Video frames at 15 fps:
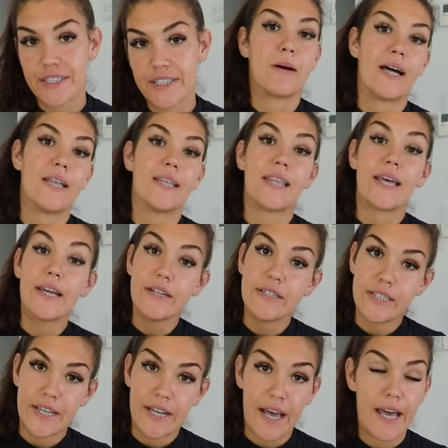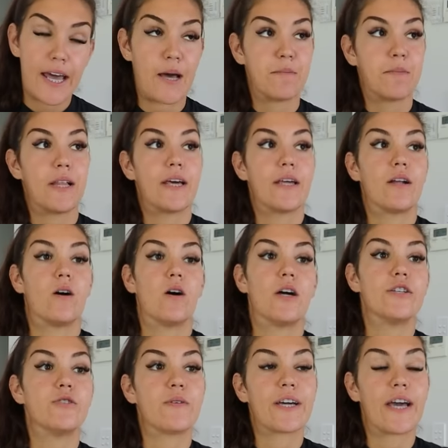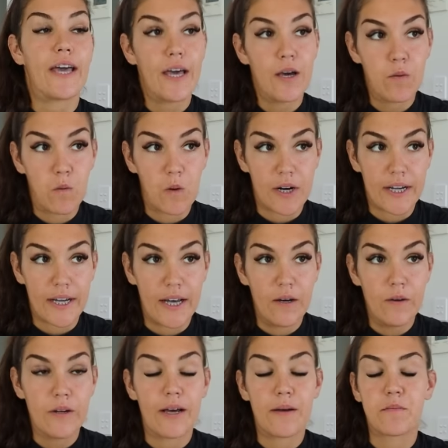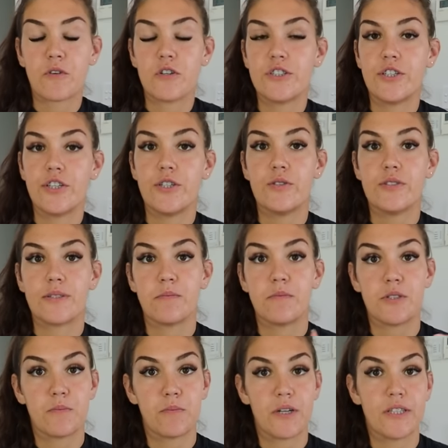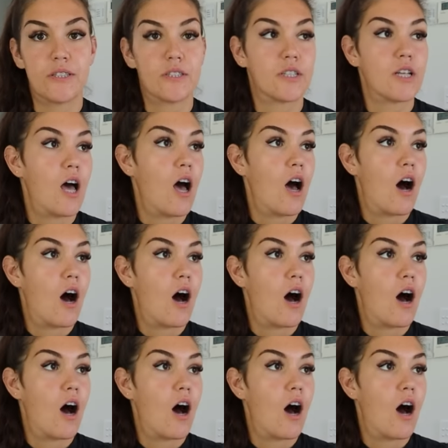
But later today, I plan on doing a HIIT workout. I'm going to do some sprints